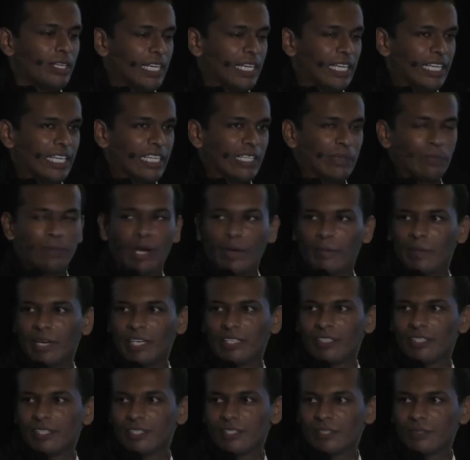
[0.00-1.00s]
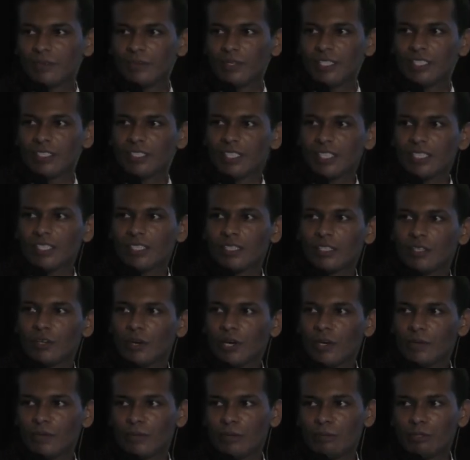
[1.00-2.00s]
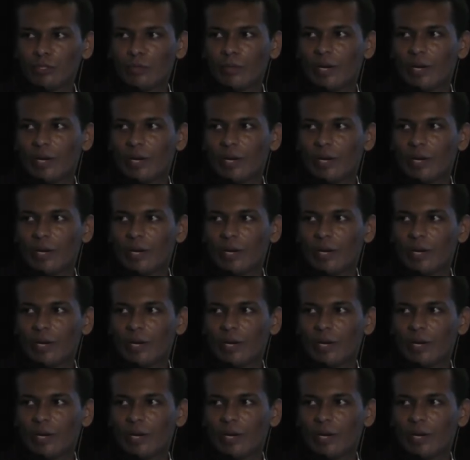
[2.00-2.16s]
And my mentors were Jason Toy from